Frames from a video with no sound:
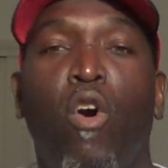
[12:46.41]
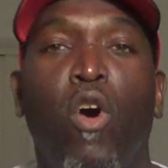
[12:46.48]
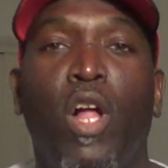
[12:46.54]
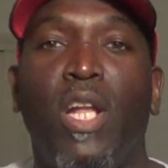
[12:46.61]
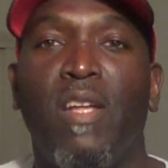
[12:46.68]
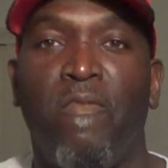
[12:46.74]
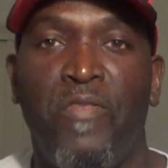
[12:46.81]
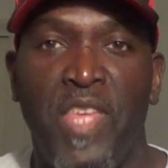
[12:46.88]

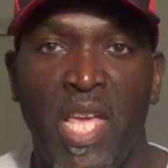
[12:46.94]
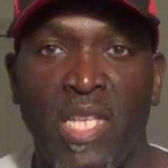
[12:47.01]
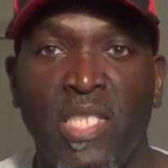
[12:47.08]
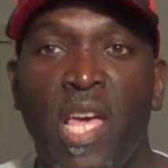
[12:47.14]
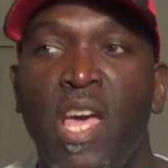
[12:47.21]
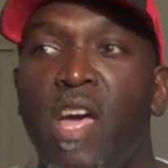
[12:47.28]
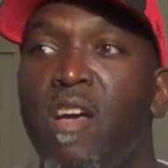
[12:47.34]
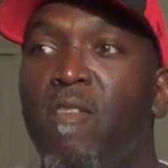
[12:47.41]
all of
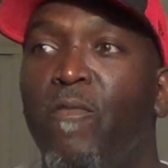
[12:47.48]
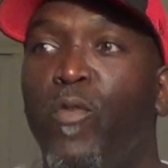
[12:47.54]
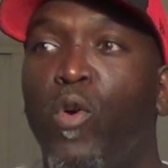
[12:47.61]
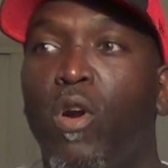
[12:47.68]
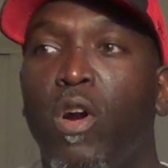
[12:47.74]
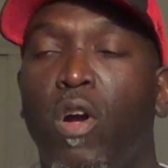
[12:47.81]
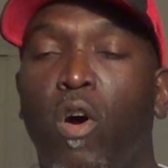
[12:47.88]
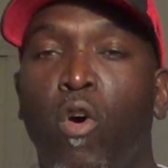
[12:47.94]
this
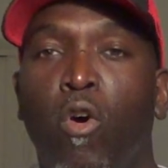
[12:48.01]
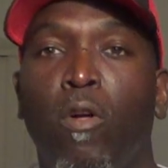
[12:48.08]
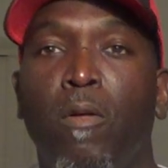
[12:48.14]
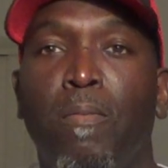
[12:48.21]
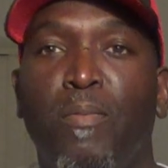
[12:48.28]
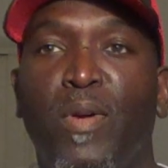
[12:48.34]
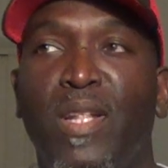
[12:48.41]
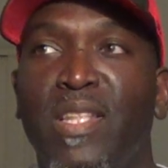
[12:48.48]
for her
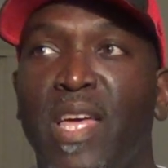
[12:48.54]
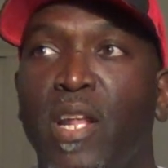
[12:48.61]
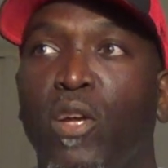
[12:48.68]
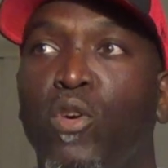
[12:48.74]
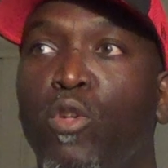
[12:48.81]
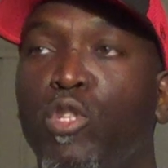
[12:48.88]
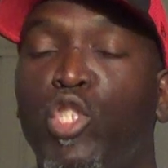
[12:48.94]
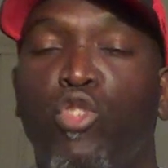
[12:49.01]
own
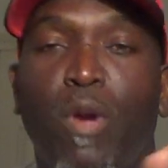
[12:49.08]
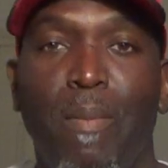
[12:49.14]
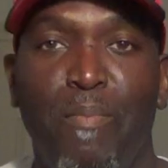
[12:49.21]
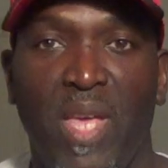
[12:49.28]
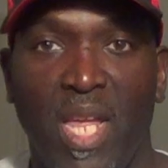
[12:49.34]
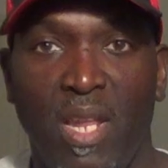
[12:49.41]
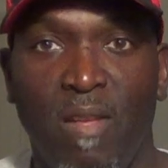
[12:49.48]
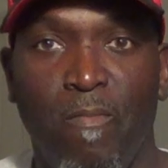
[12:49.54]
political
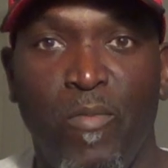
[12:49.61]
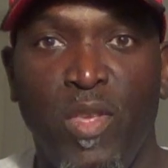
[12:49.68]
trumpet.